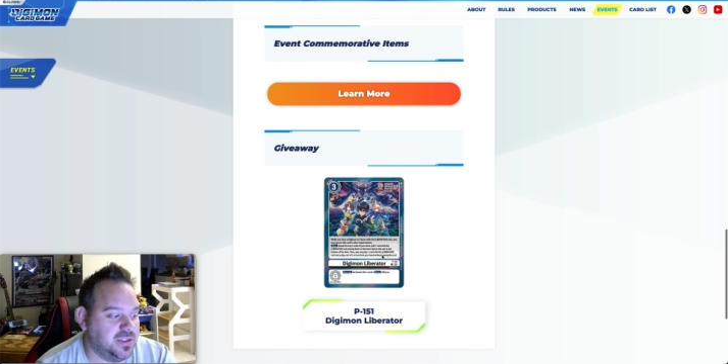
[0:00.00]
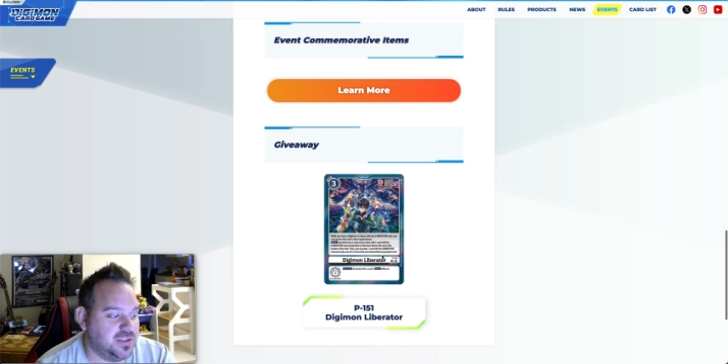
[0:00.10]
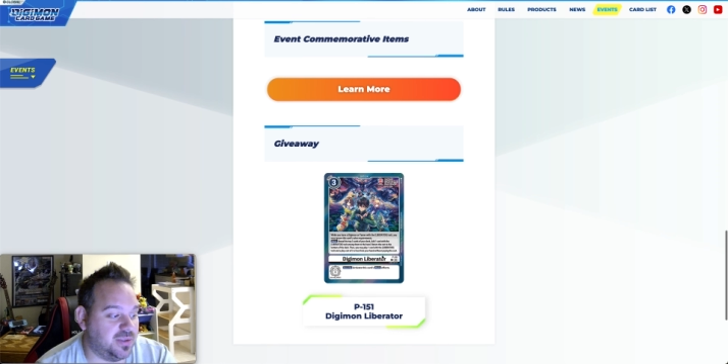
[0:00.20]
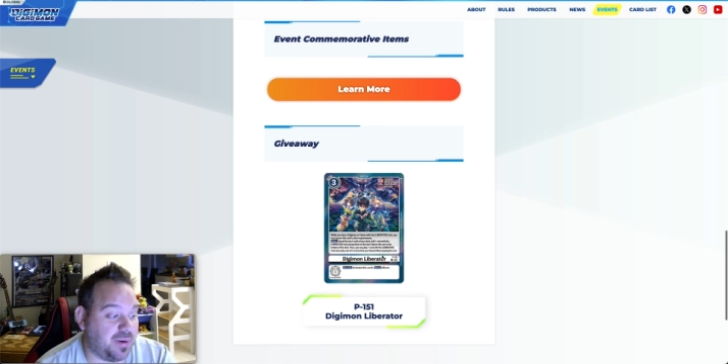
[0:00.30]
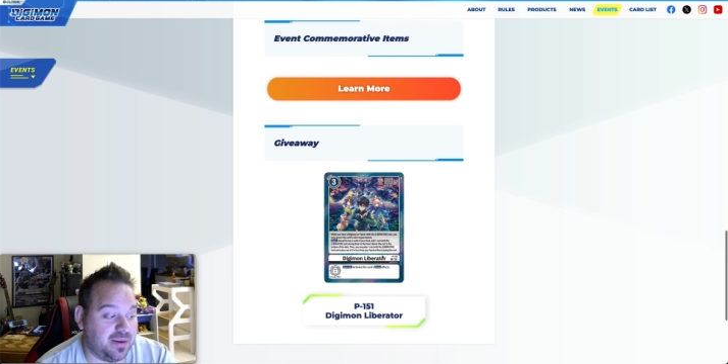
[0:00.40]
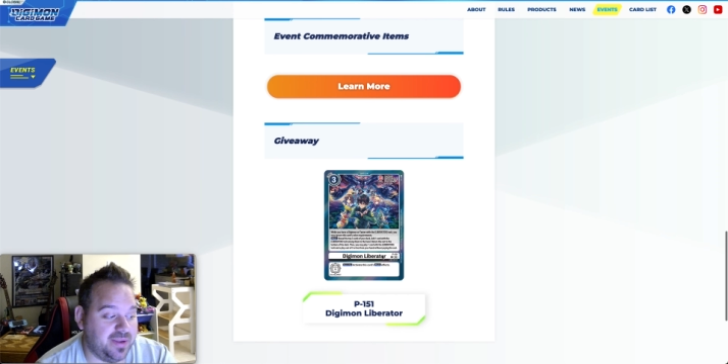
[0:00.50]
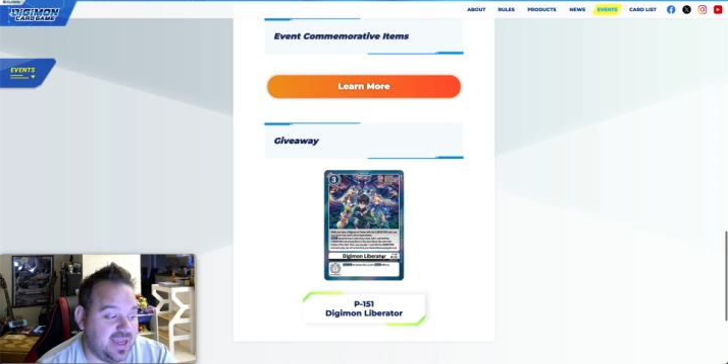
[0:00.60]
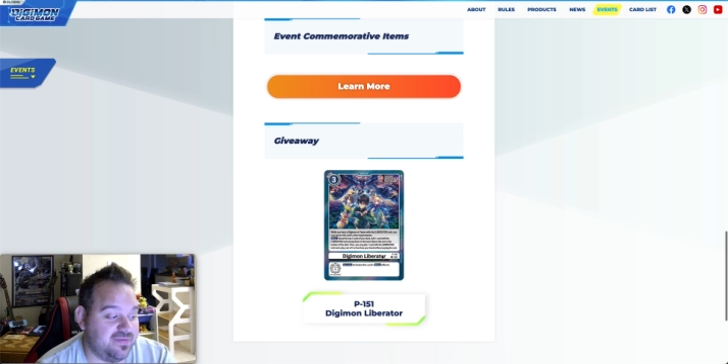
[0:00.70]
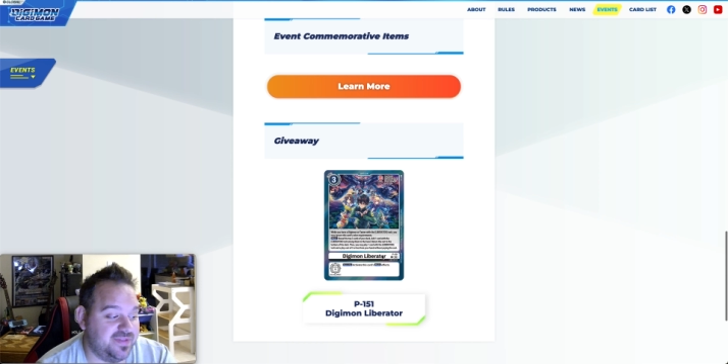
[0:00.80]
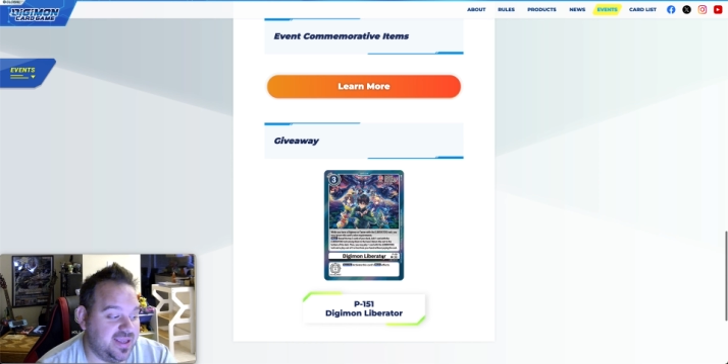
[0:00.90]
You'll probably
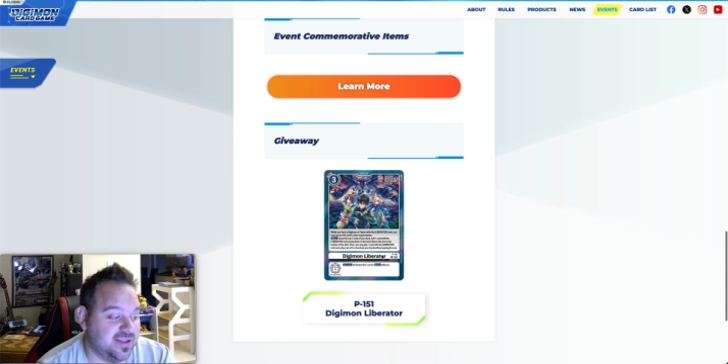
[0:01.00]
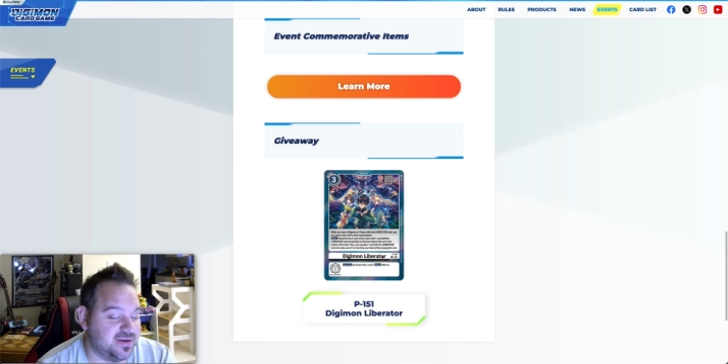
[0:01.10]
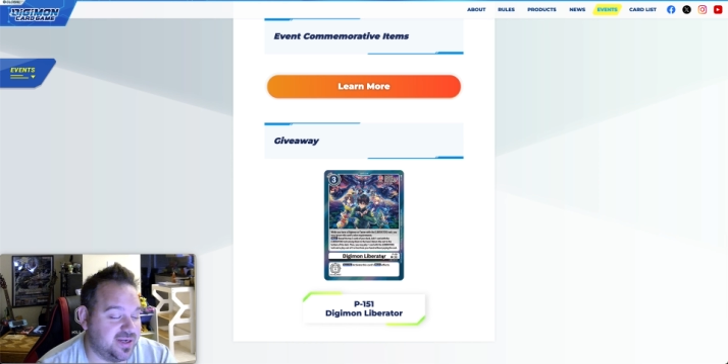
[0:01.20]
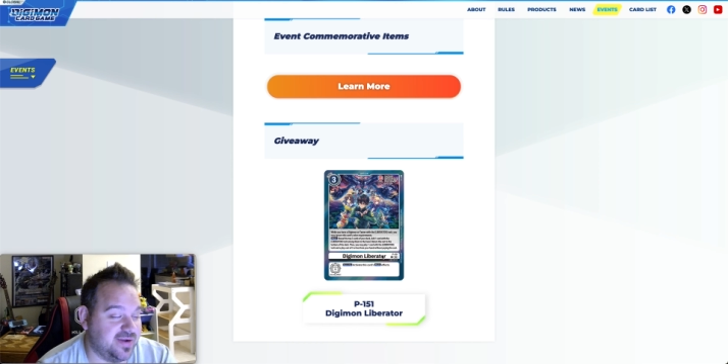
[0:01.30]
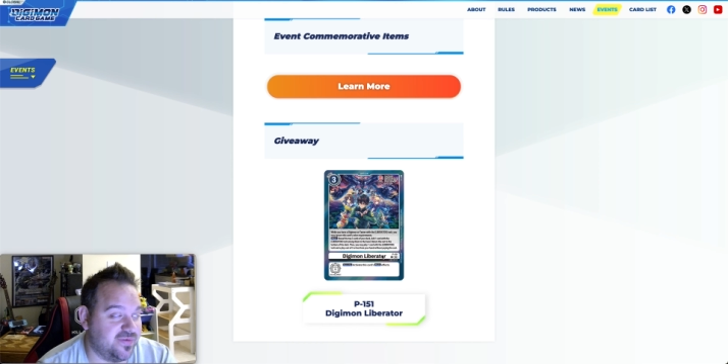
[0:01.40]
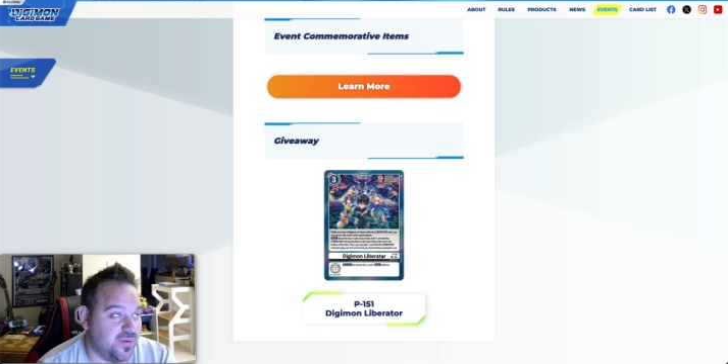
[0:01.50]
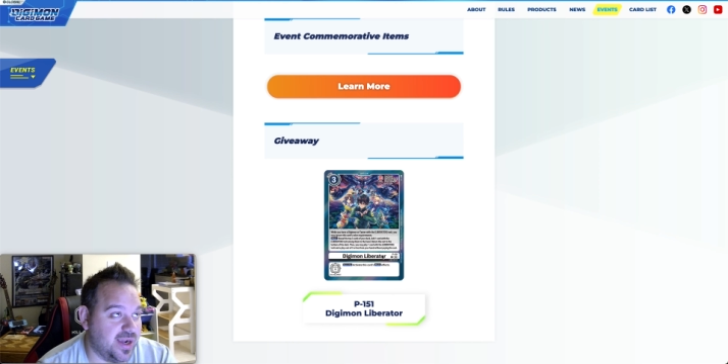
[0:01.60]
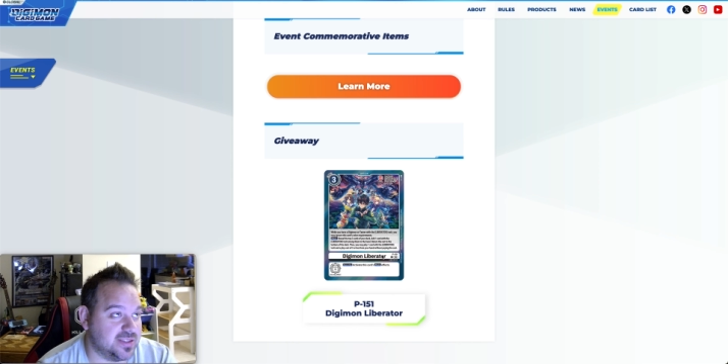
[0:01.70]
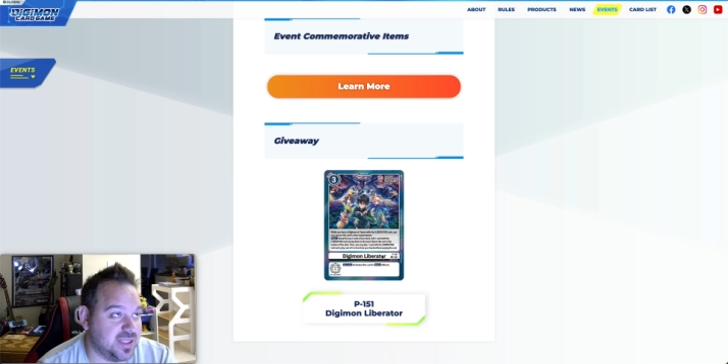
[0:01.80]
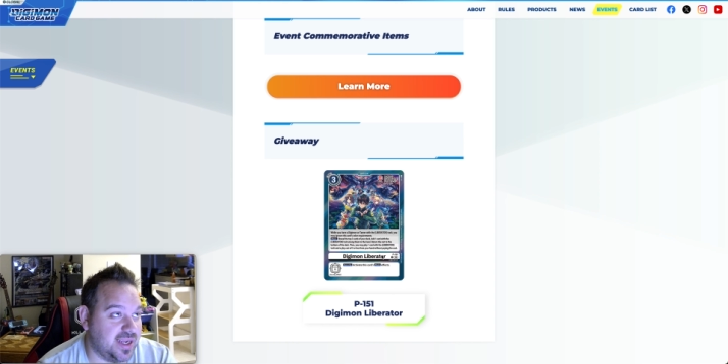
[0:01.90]
have the other
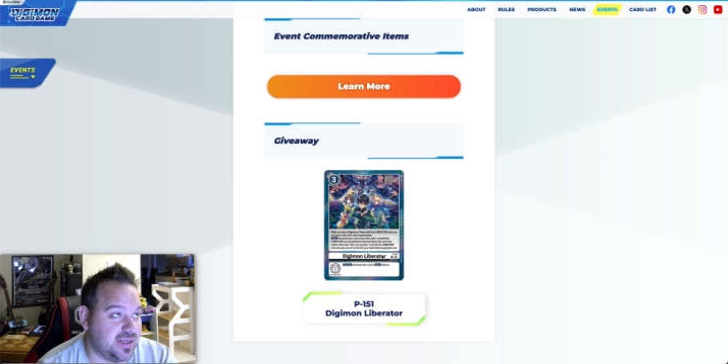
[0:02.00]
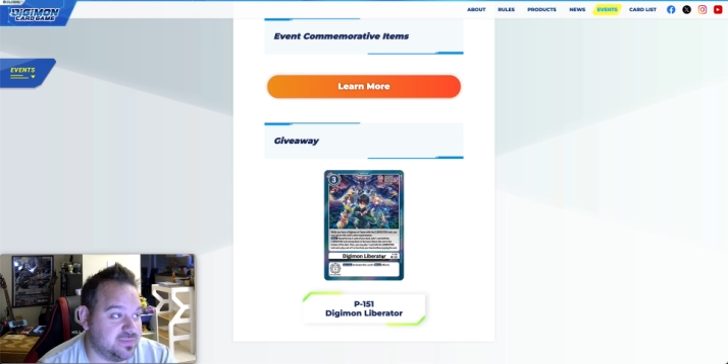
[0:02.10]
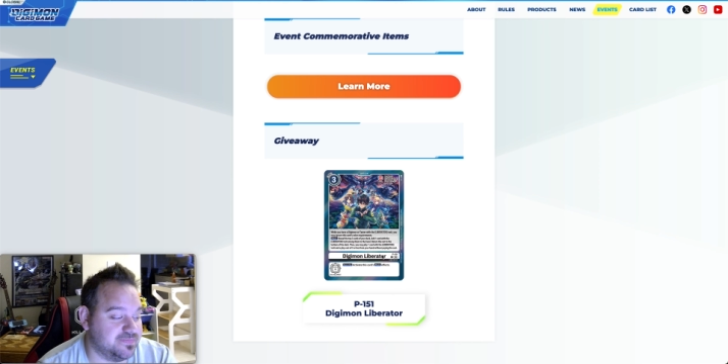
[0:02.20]
giveaways like